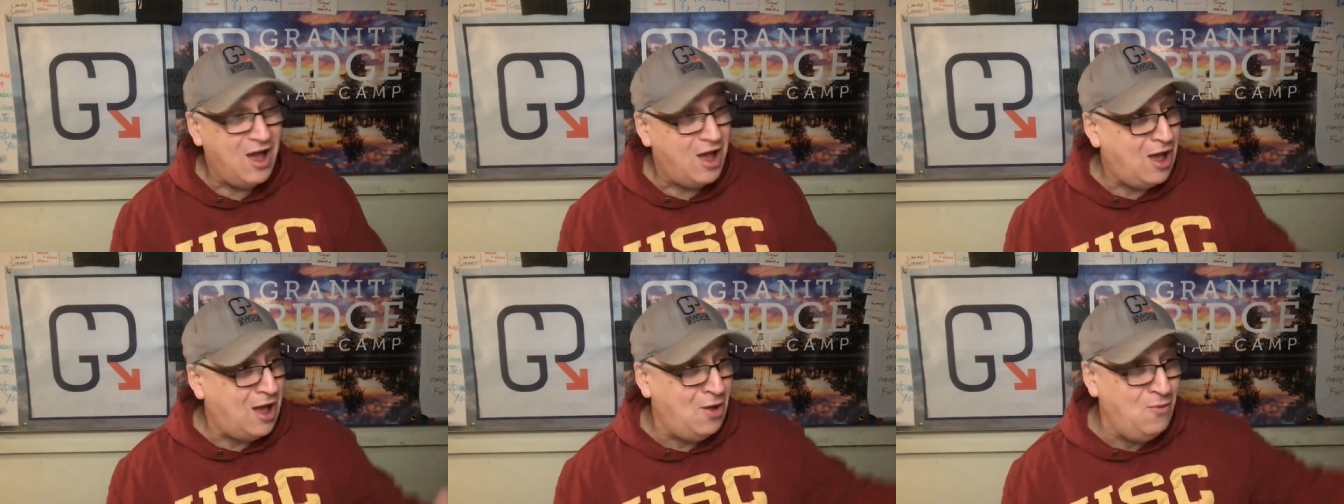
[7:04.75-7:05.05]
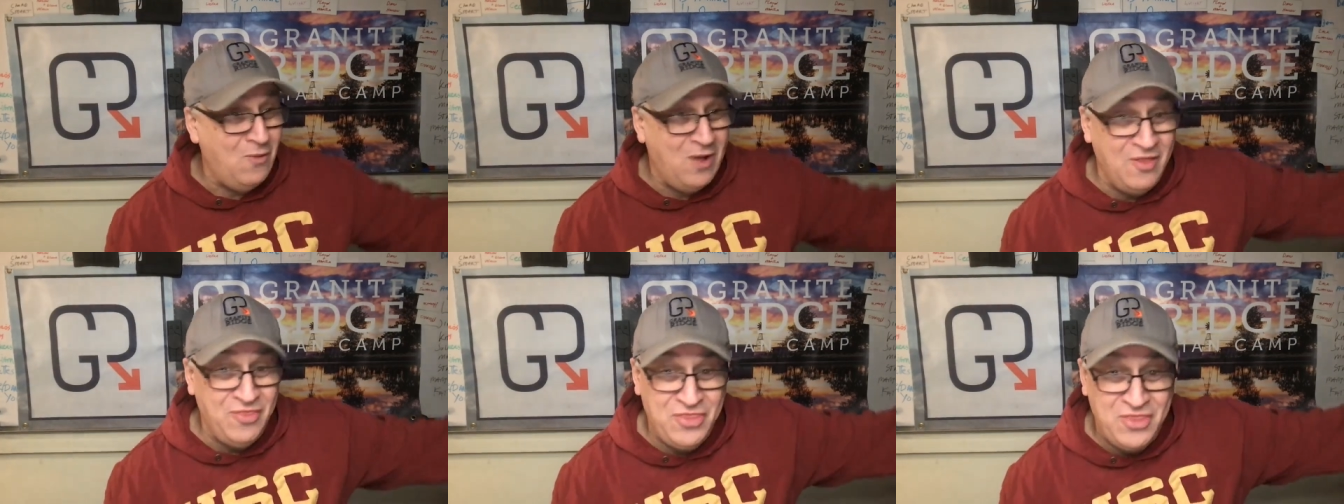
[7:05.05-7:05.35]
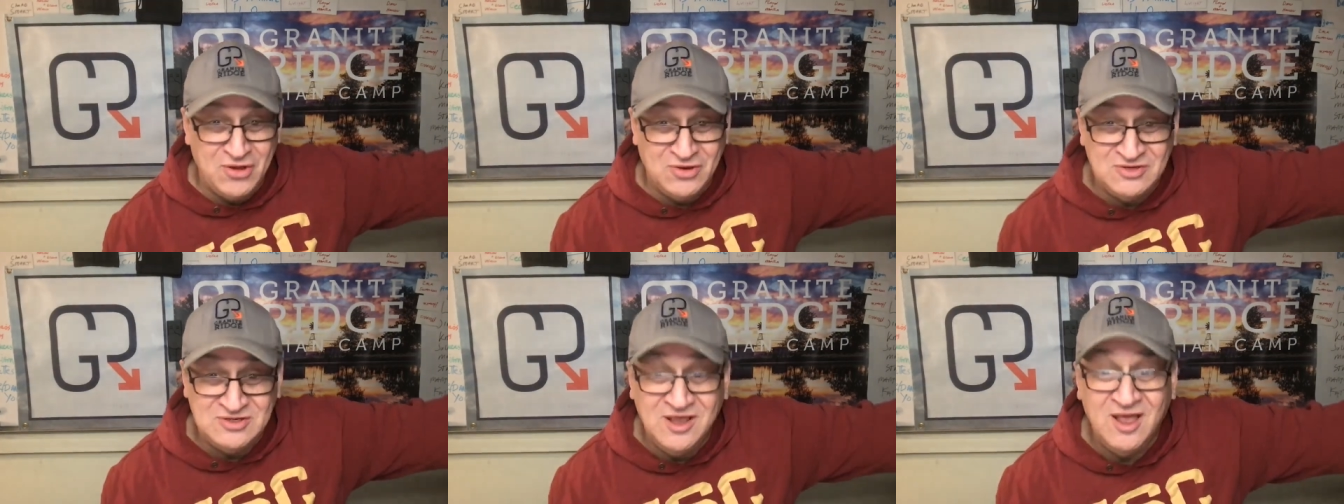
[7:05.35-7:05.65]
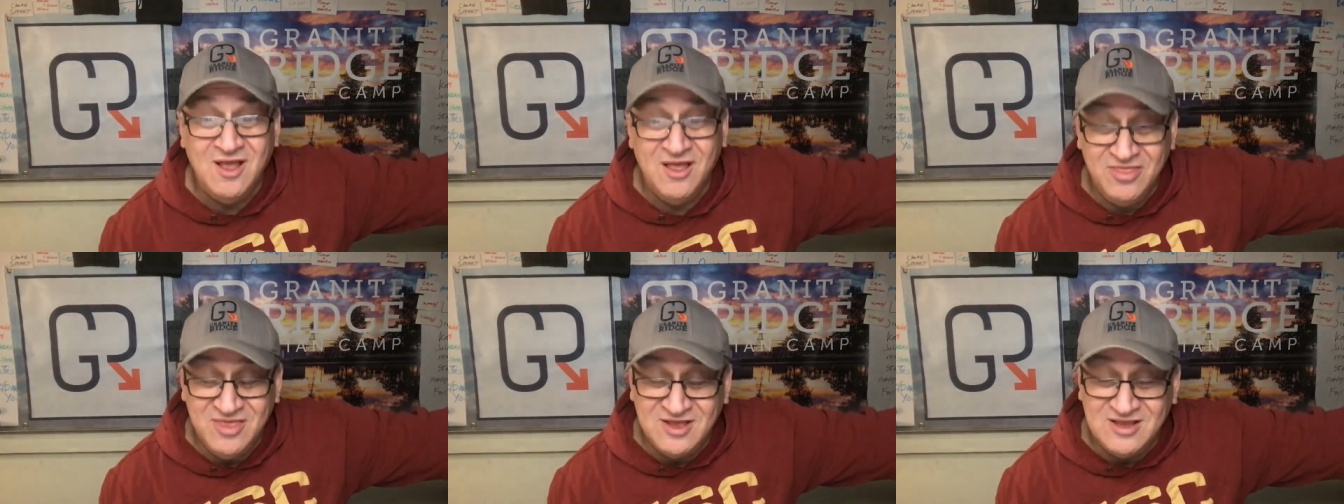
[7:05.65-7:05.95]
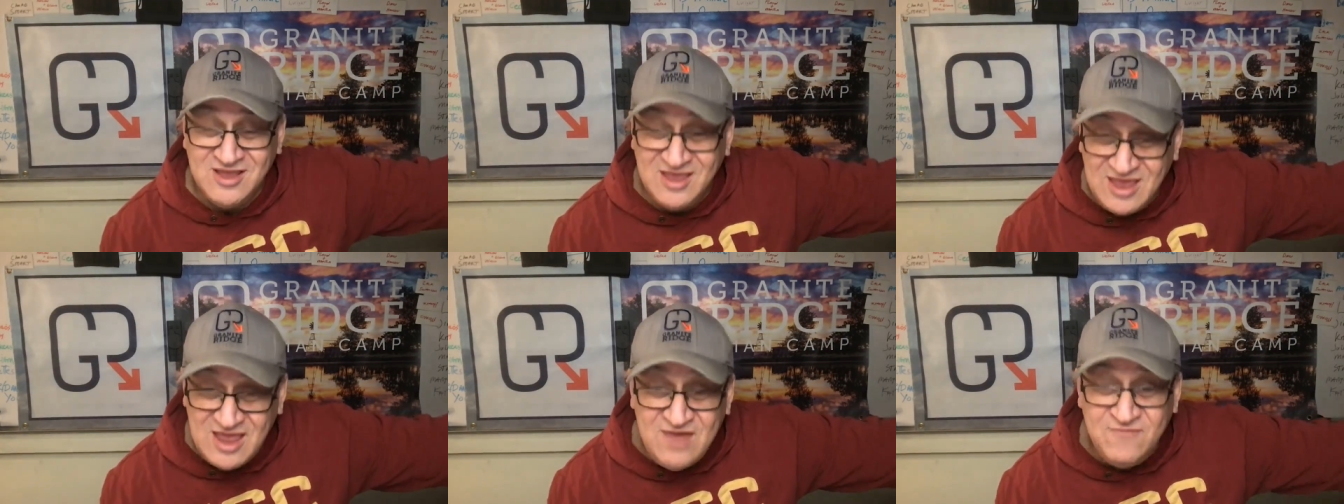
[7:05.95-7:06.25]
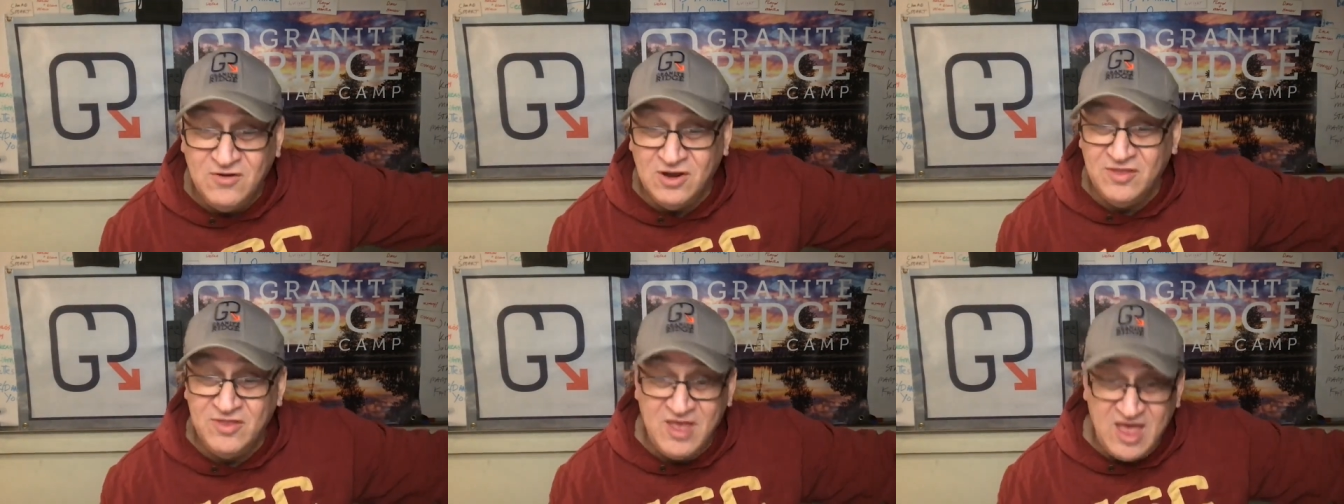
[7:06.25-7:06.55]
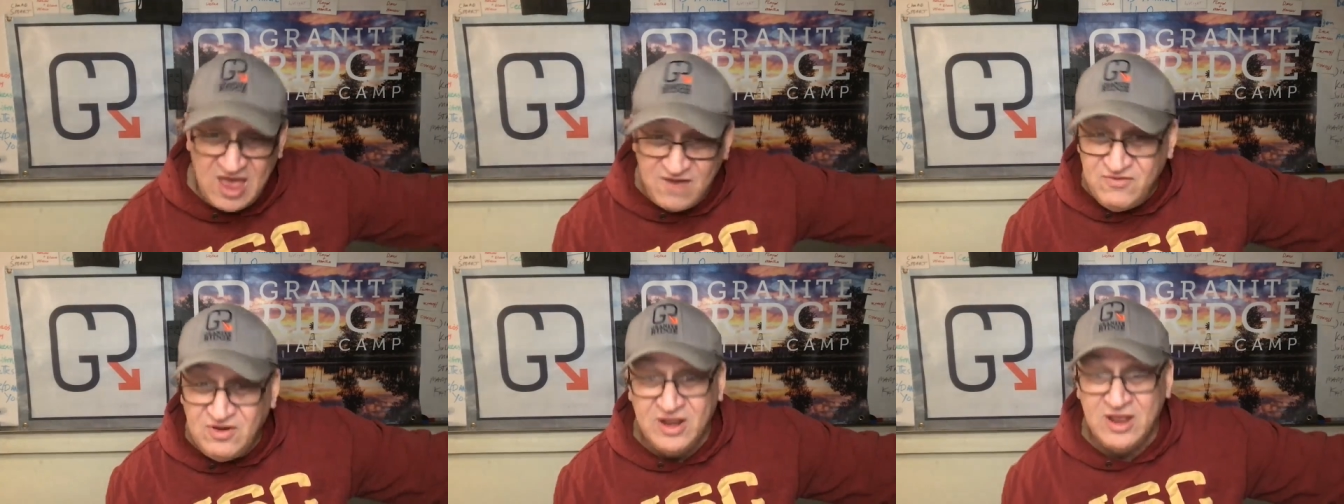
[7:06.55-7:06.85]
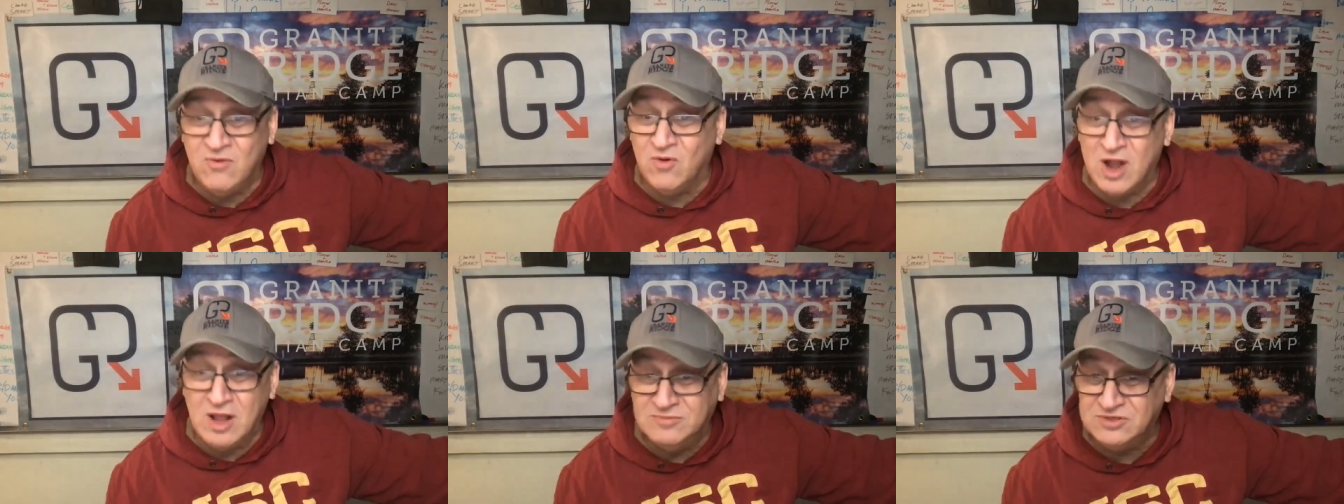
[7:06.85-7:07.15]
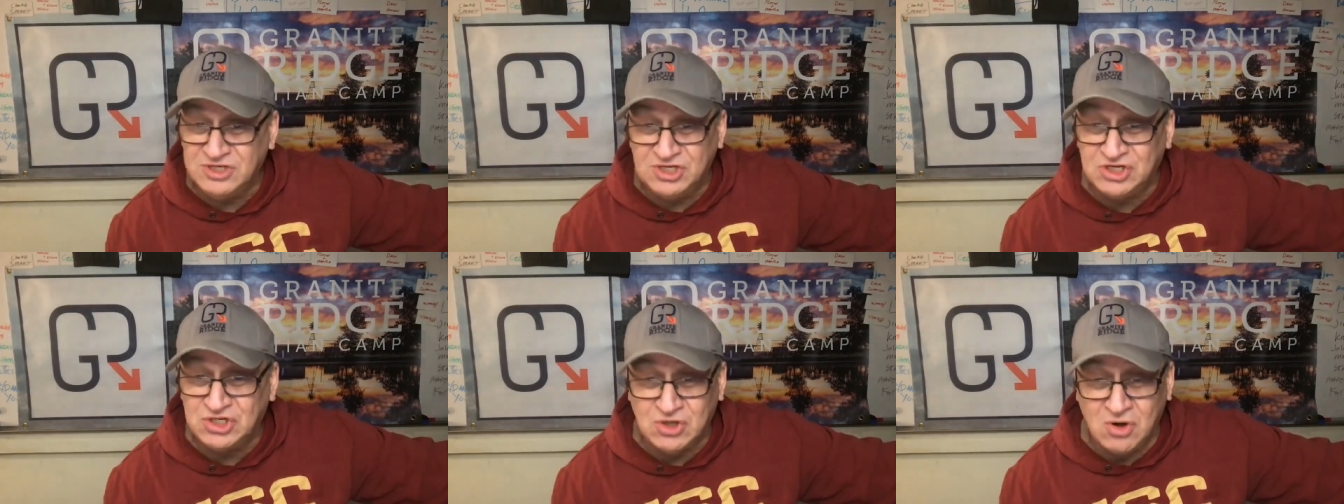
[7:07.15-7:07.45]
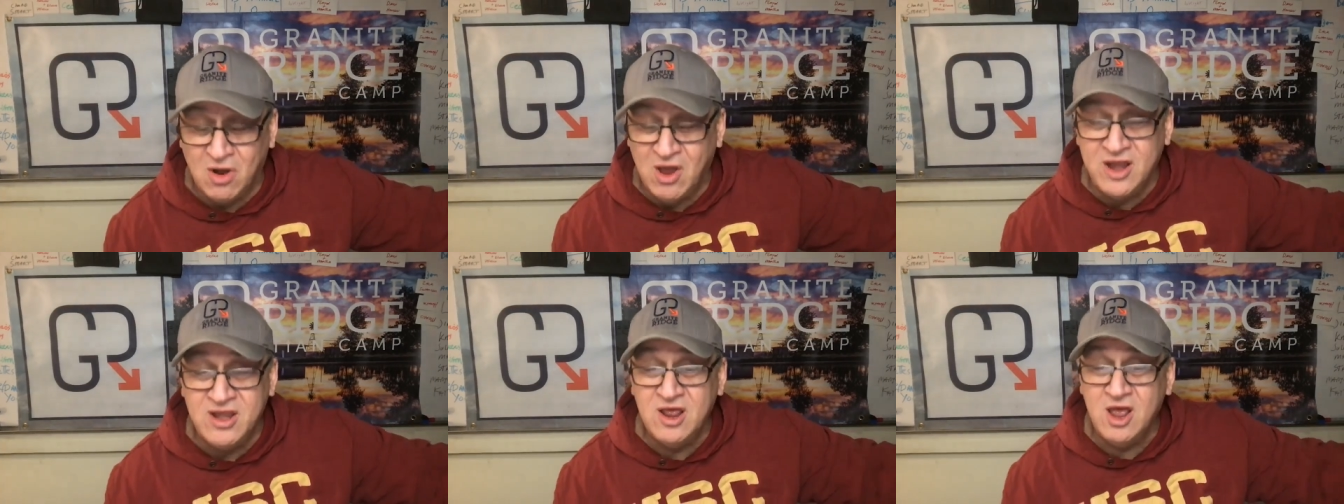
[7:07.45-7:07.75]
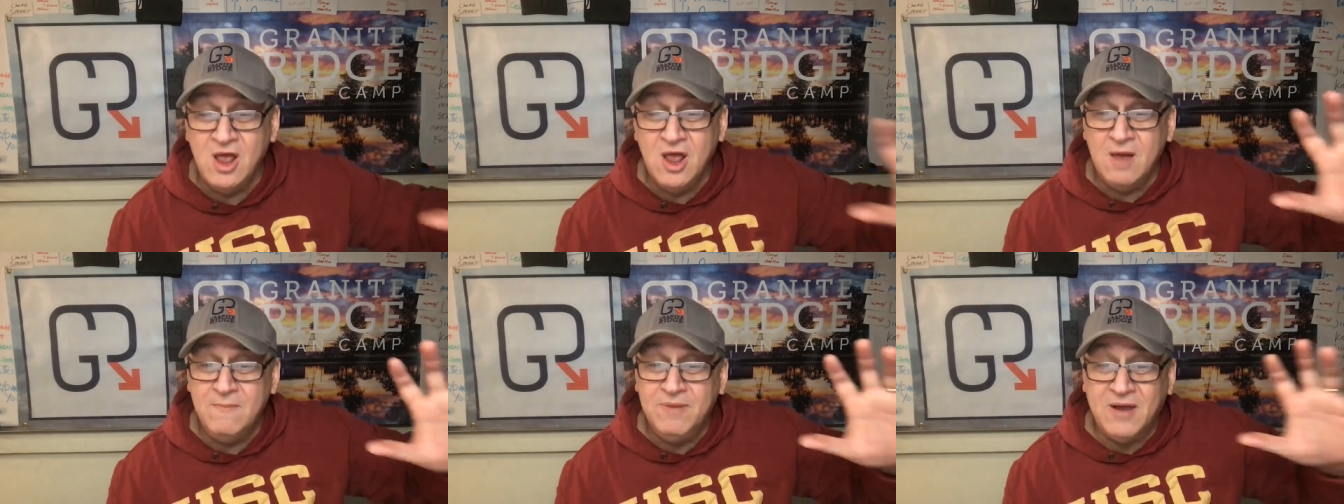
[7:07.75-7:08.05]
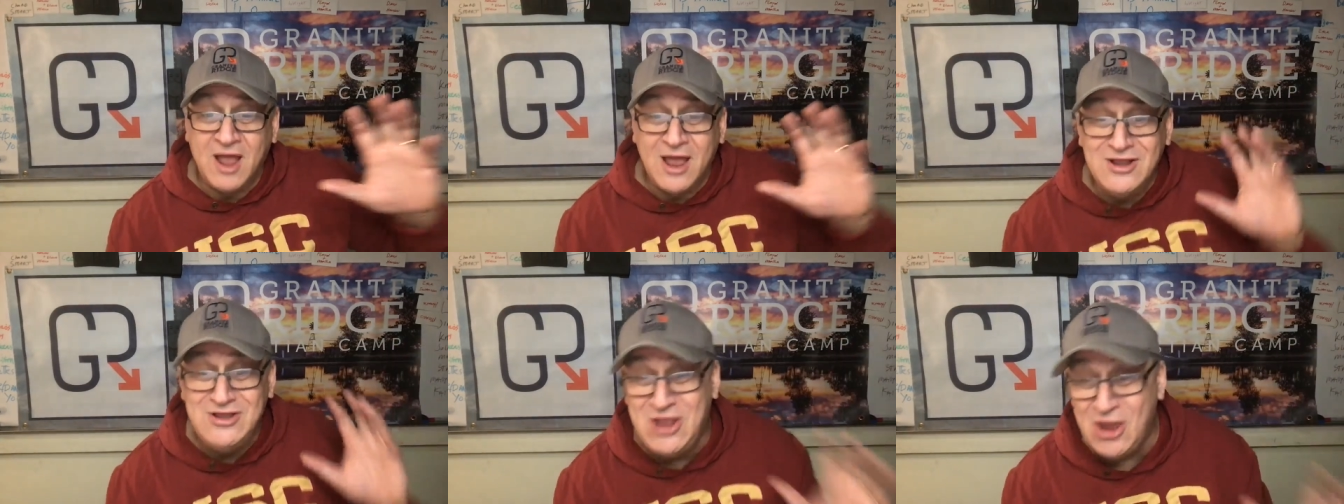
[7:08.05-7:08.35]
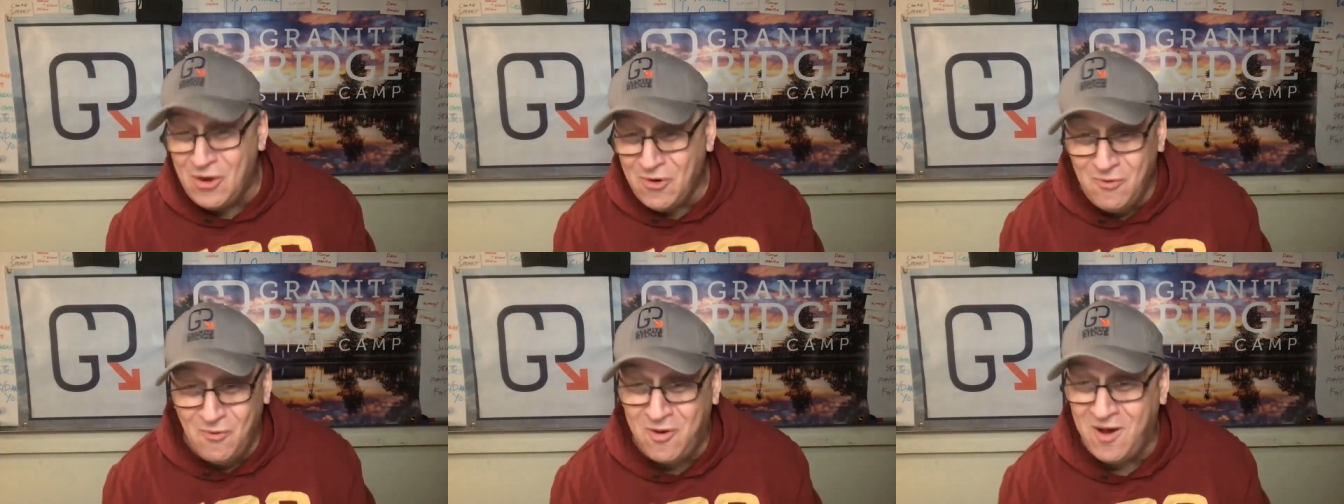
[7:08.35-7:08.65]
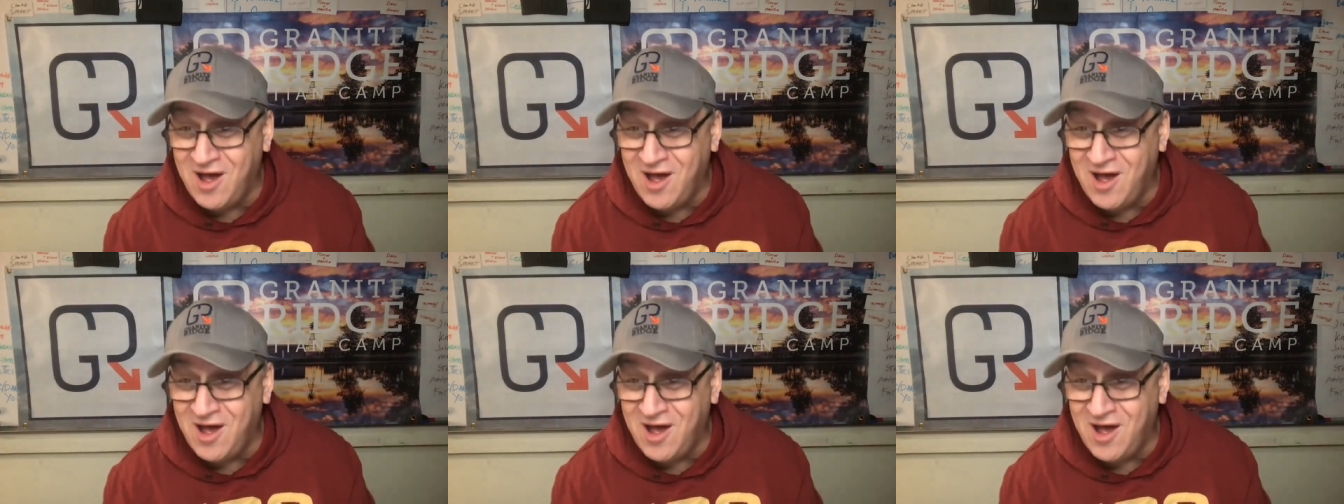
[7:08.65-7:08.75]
I want those, the evil in the heavenly realms destroyed, but I don't